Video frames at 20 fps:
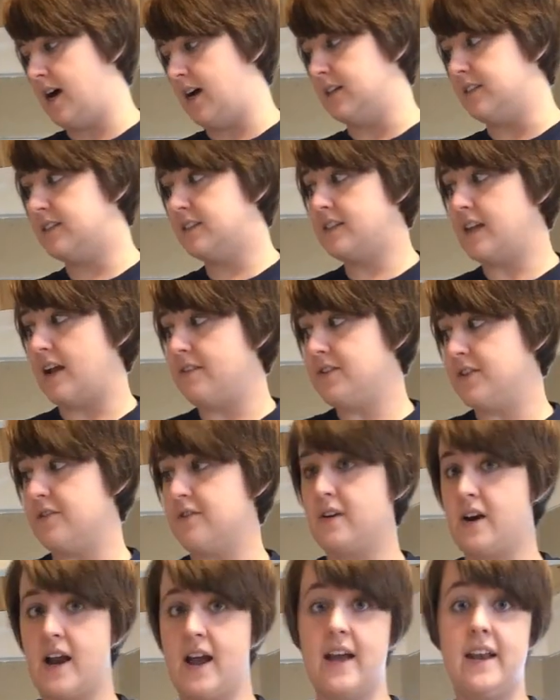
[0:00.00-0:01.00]
7
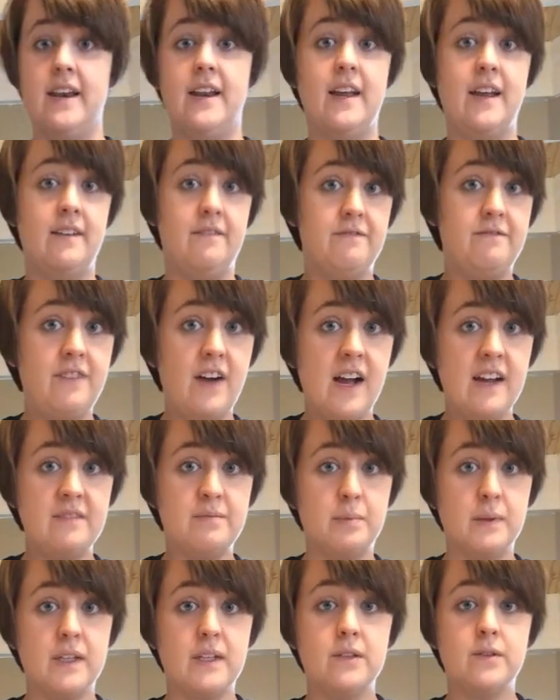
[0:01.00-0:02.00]
red and
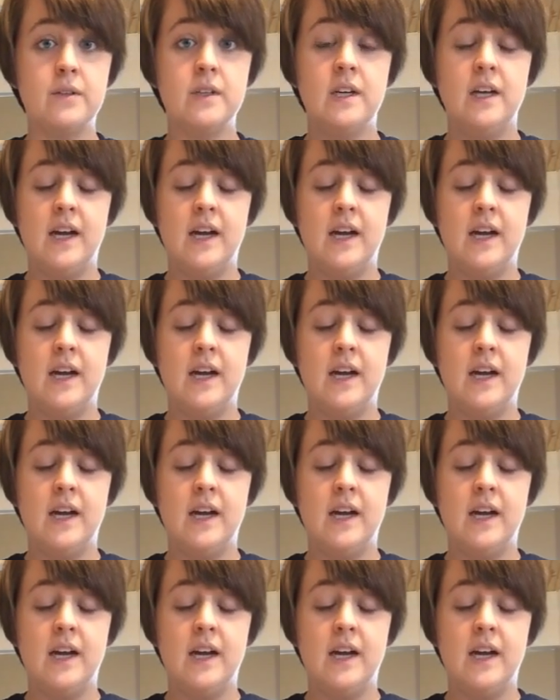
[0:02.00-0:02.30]
5 blue.